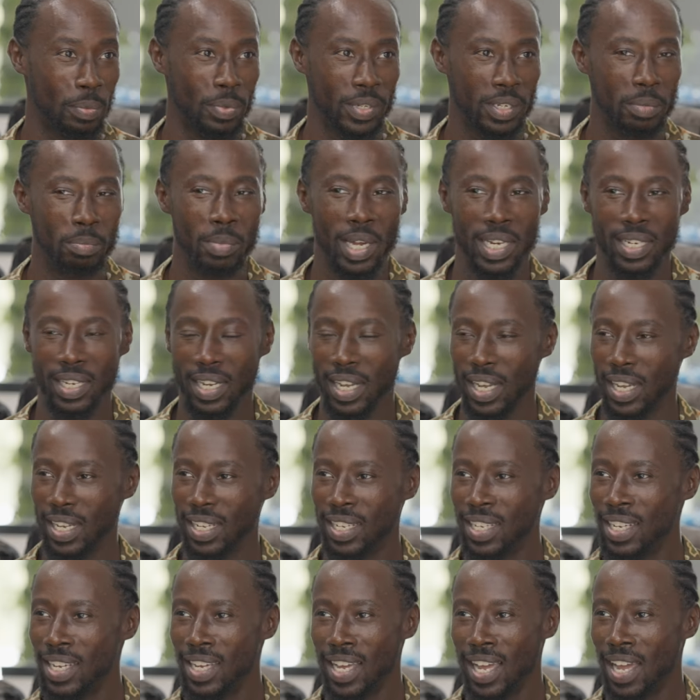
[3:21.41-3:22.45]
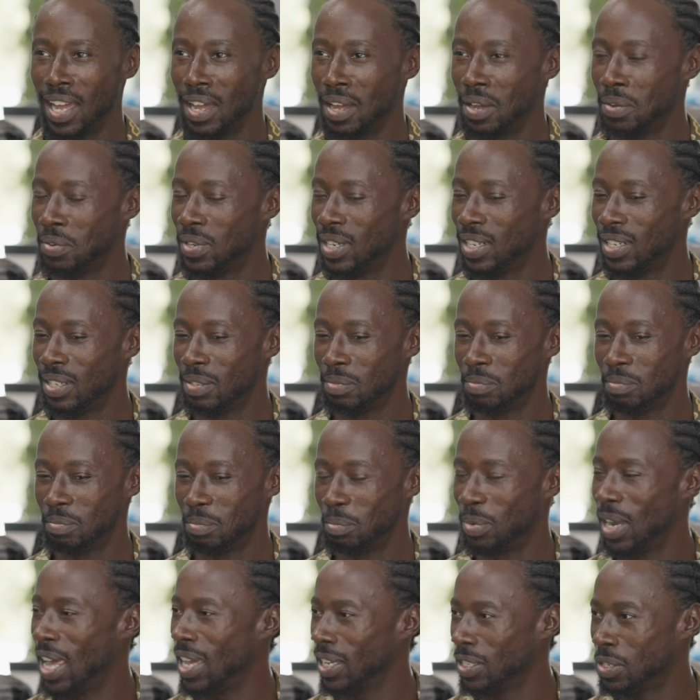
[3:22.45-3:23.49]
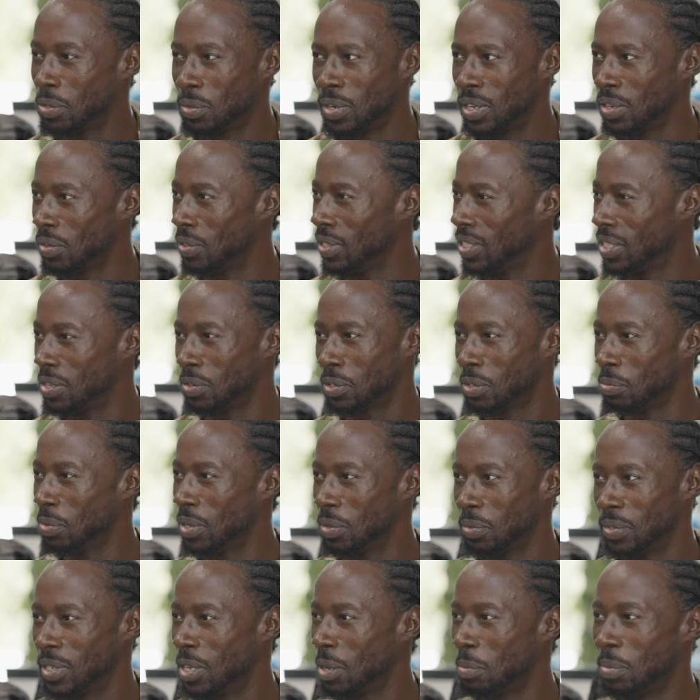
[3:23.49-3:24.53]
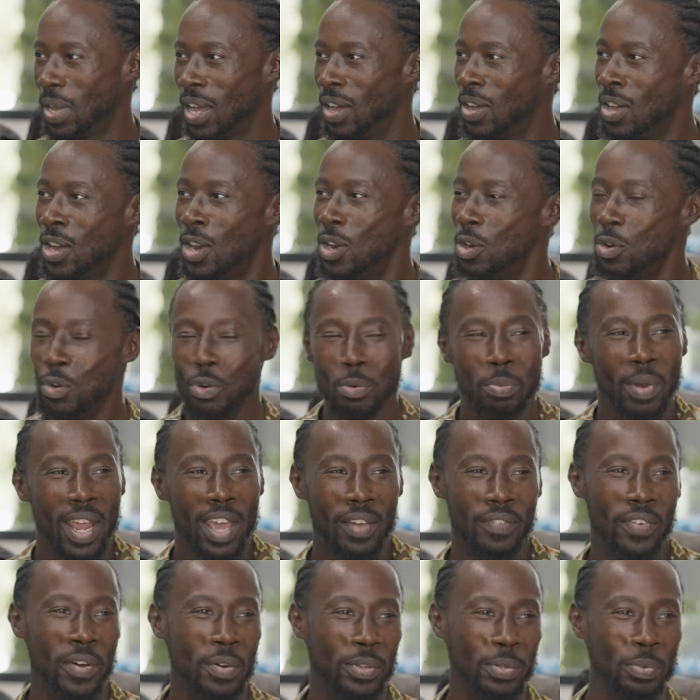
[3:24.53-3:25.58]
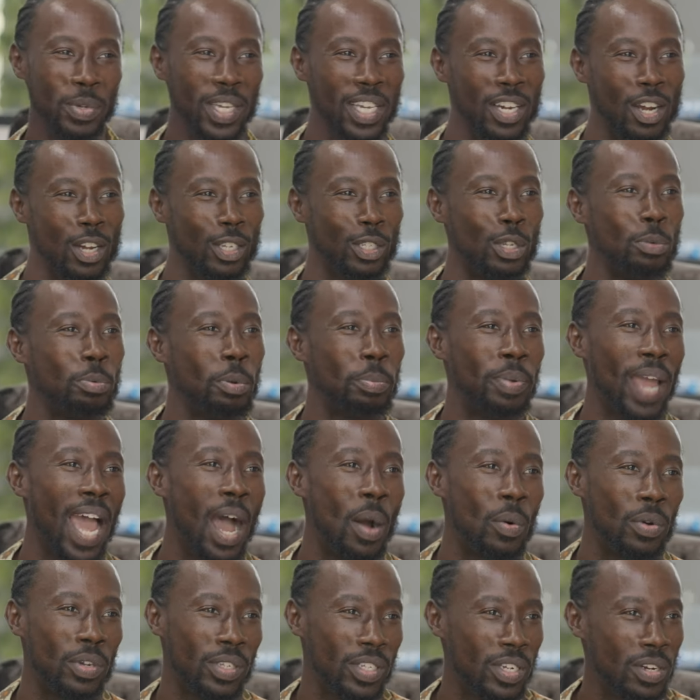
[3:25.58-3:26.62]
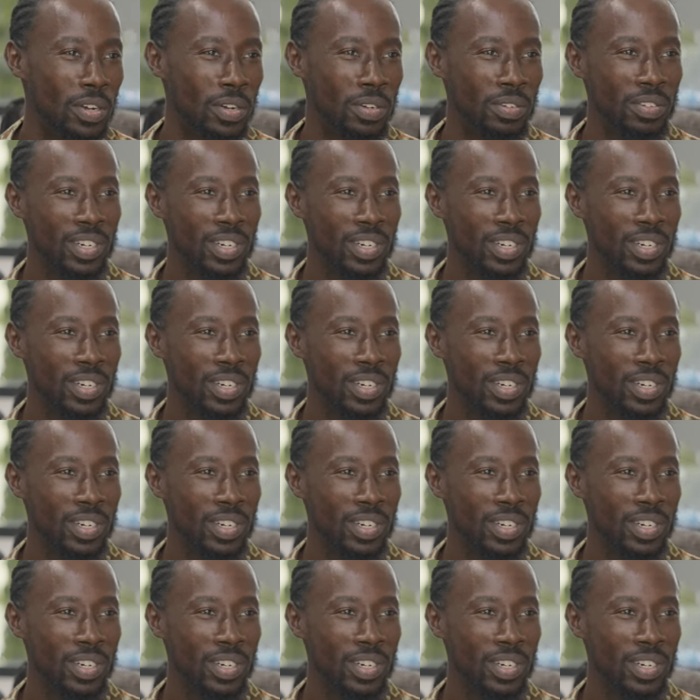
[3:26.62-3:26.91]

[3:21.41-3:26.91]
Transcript: was a Monday, how um, black Twitter and social media was talking about, oh, black folks, we get our superpowers on